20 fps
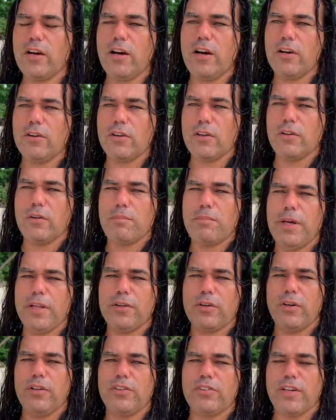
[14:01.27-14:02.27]
out the
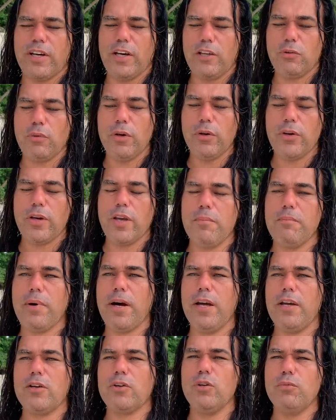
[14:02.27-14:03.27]
Bitcoin sites where you can
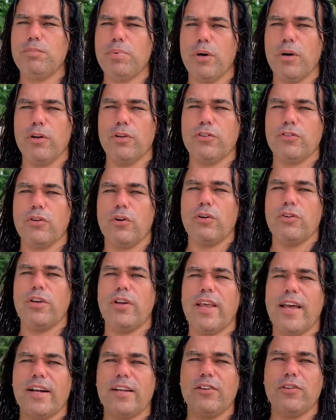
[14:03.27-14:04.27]
buy coupons or
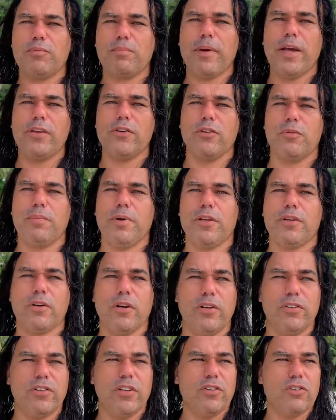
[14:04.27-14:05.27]
directly spend your
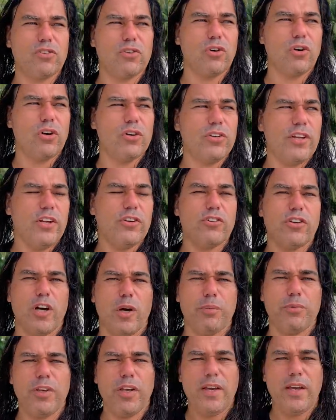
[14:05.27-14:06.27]
Bitcoins in stores and
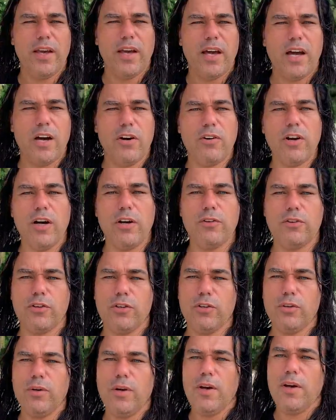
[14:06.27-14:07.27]
shops around
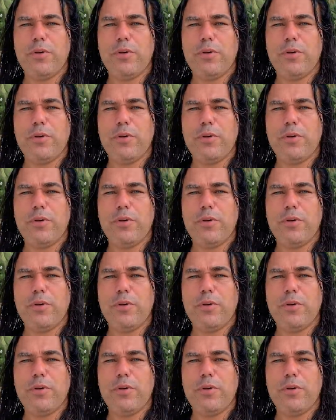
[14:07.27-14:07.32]
you,